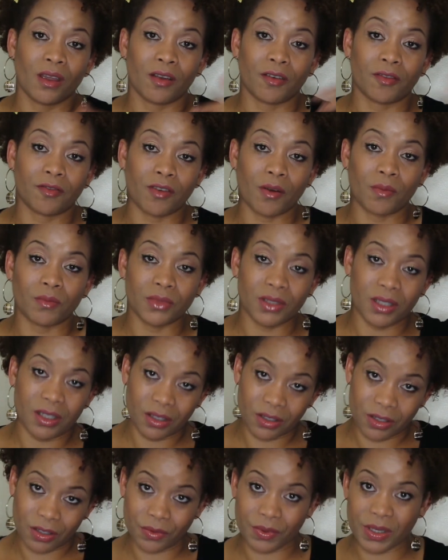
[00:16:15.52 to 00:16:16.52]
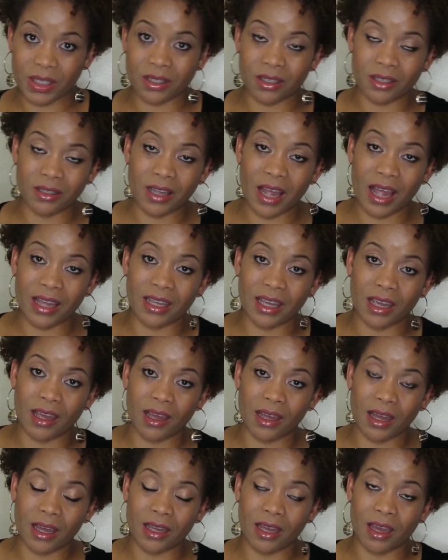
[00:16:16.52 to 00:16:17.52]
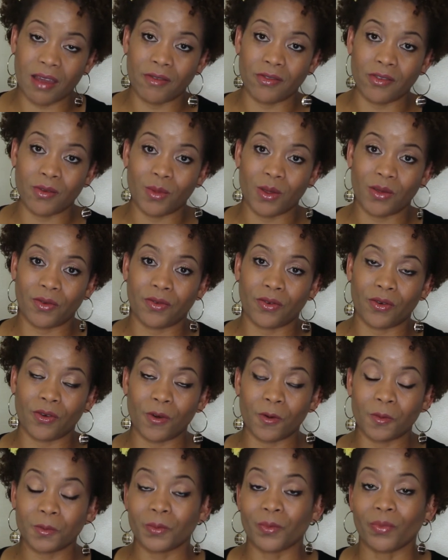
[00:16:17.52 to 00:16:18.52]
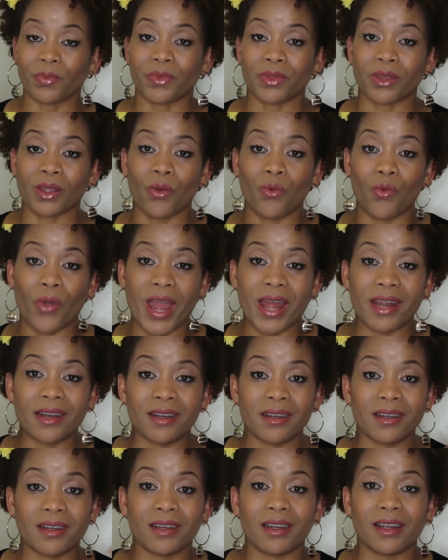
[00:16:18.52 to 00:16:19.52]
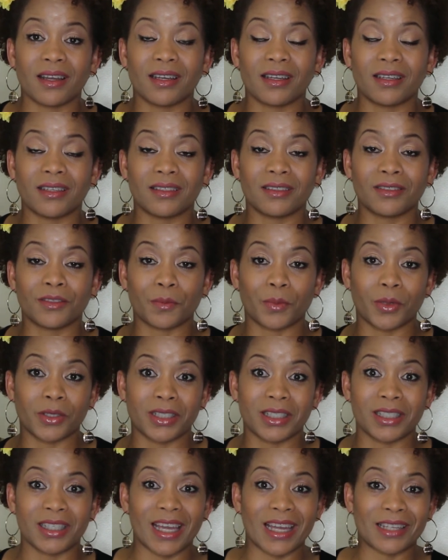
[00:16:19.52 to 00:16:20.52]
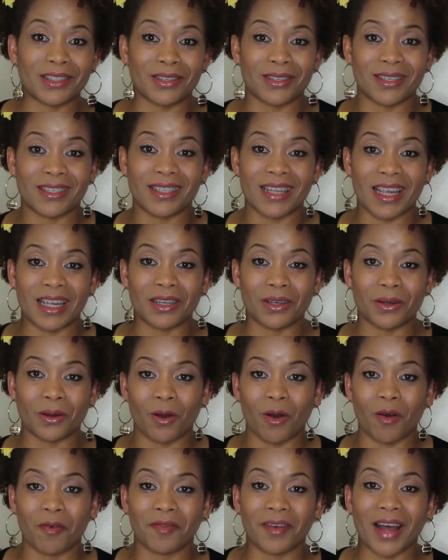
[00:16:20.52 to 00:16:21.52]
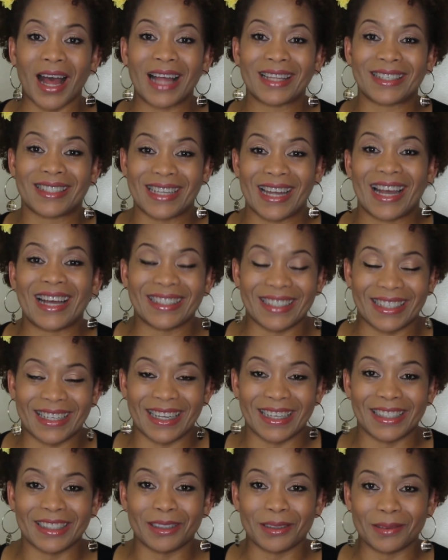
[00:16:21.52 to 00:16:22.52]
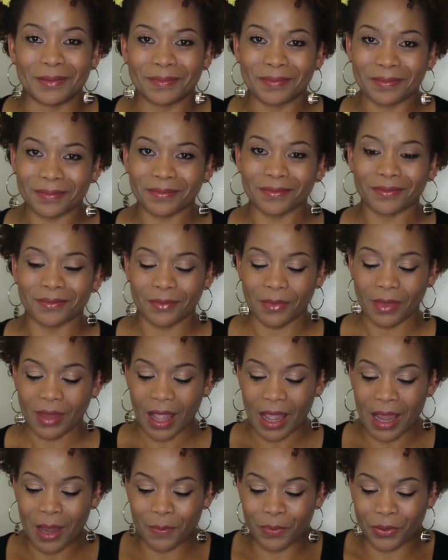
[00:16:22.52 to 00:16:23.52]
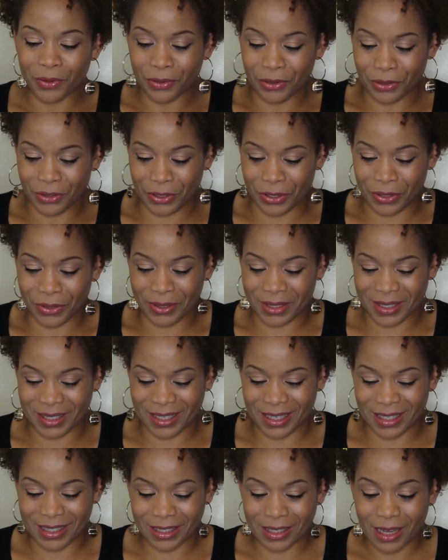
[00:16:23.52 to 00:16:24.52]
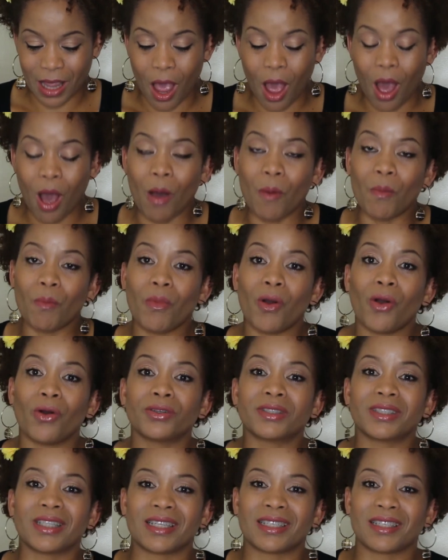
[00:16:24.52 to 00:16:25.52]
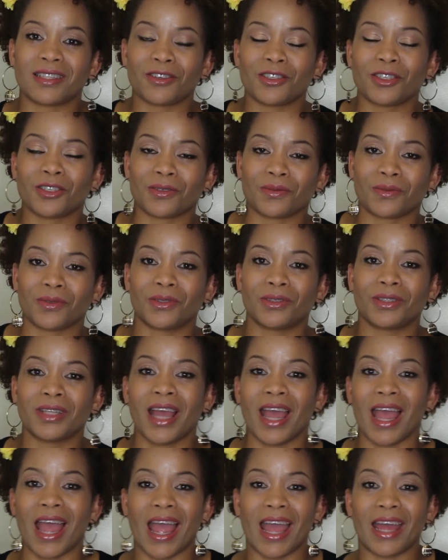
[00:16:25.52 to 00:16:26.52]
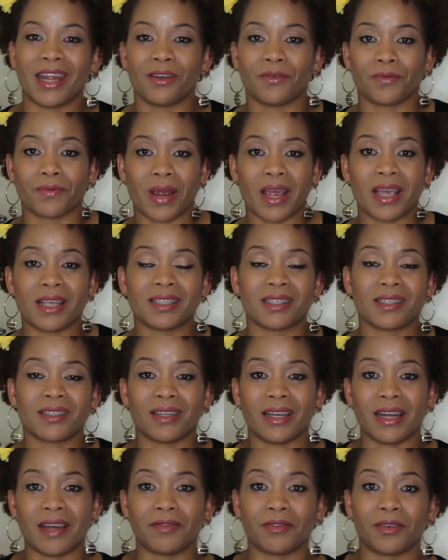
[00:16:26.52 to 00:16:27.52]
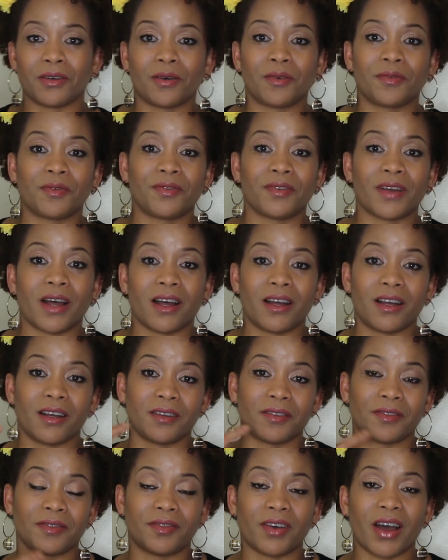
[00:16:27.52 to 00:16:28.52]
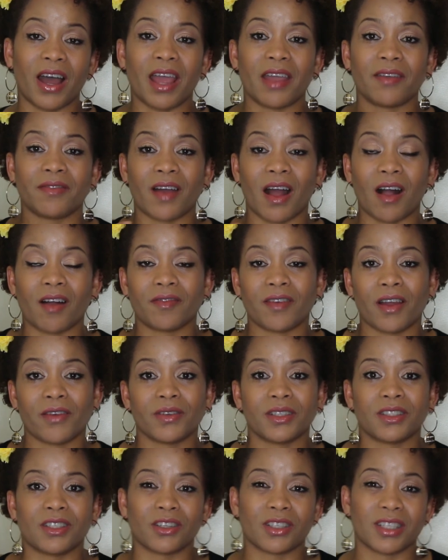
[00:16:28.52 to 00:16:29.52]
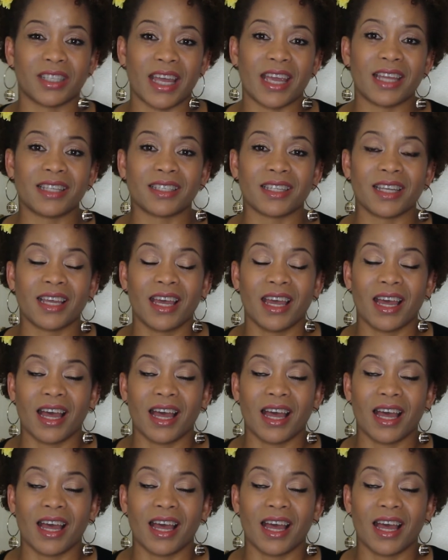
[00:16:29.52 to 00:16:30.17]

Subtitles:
from the other reason I gave you before, when the body gets the signal of attacking, it produces more testosterone and raise the level of 5-alpha reductase